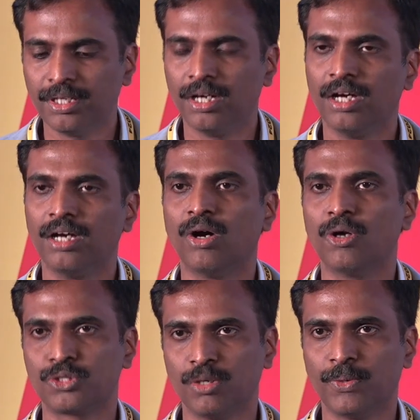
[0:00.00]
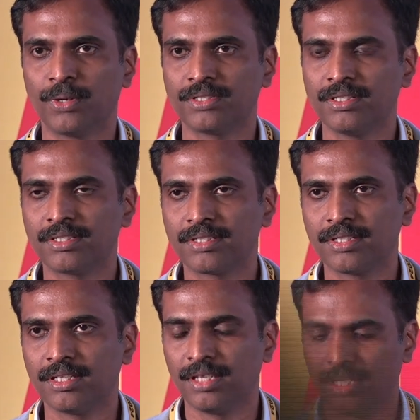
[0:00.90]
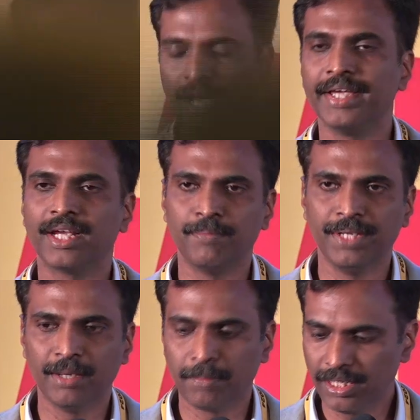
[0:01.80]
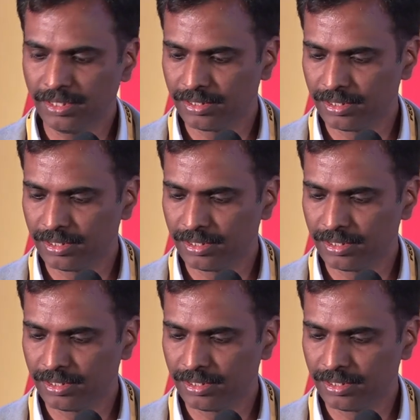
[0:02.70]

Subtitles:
osteoporosis, higher BMI,